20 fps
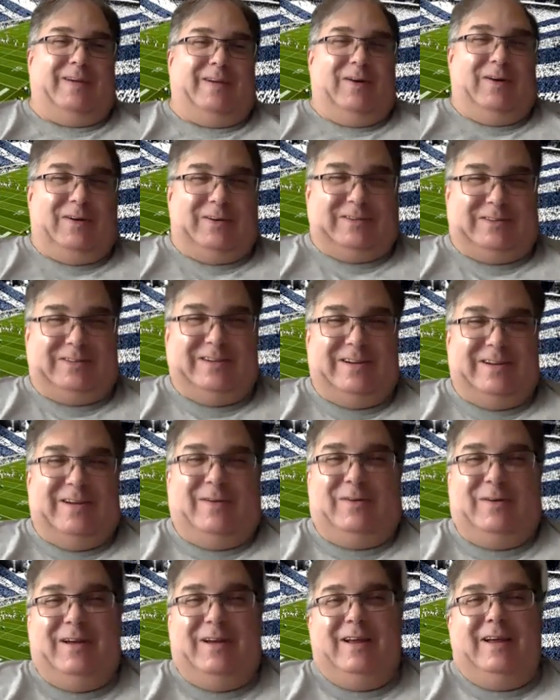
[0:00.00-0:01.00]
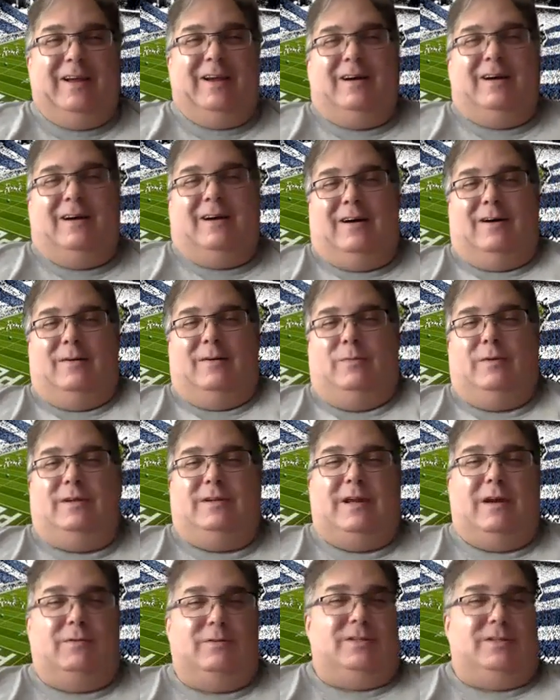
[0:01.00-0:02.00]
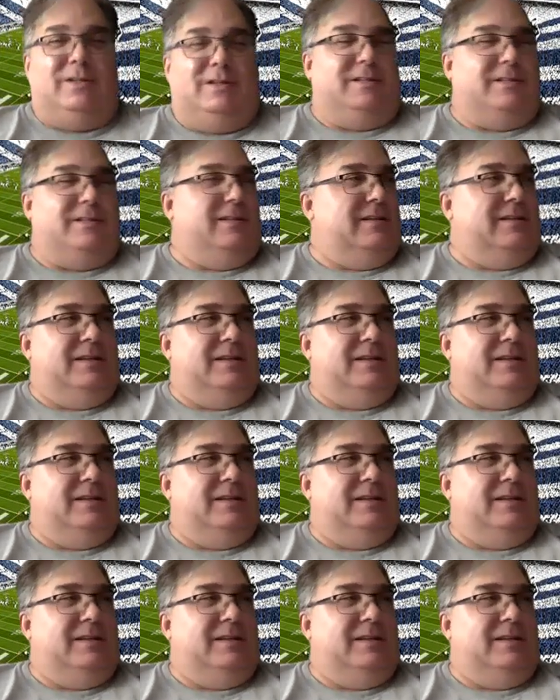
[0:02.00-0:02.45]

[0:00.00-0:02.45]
calls. You know, uh, that was just